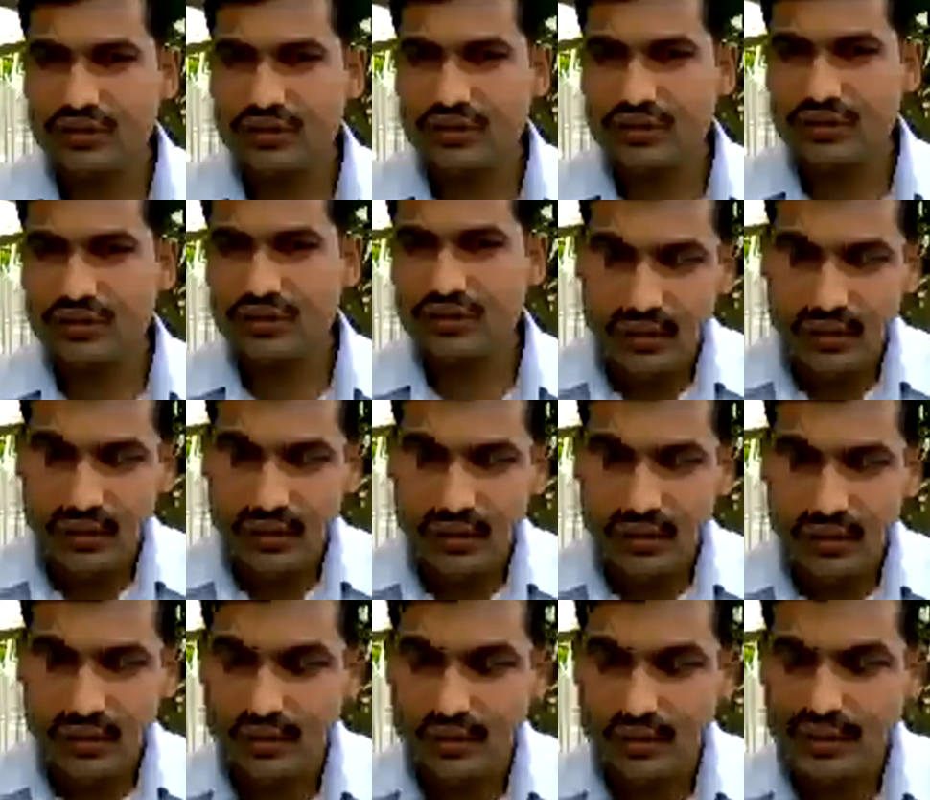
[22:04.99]
But
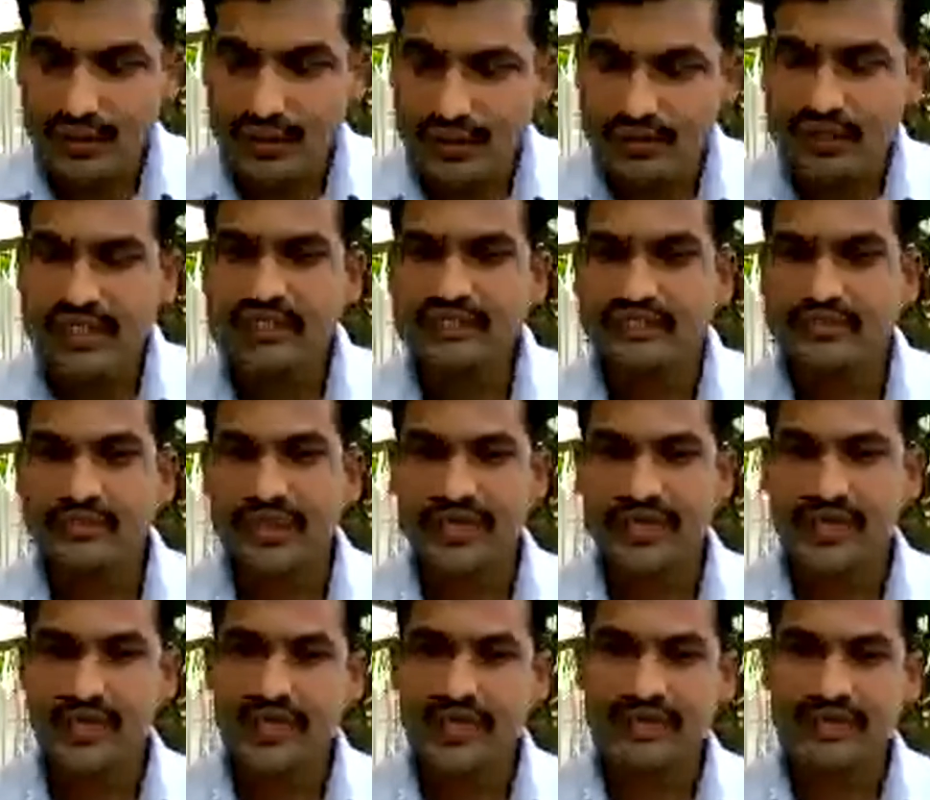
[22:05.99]
here, according to
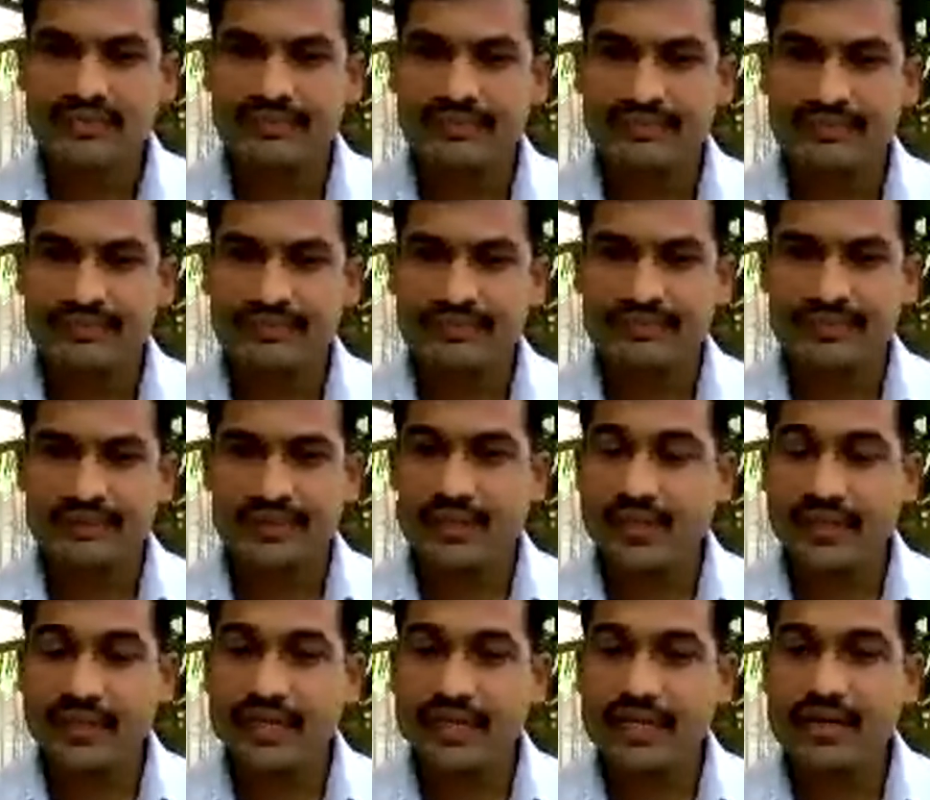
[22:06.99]
Nelson Mandela,
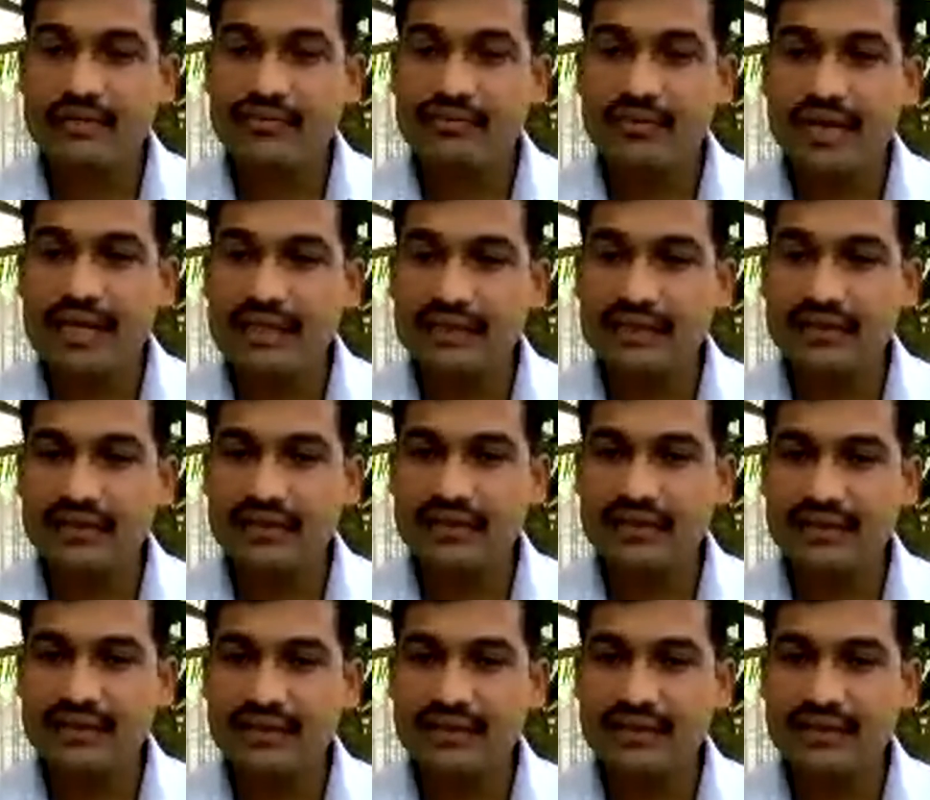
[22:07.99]
the real wealth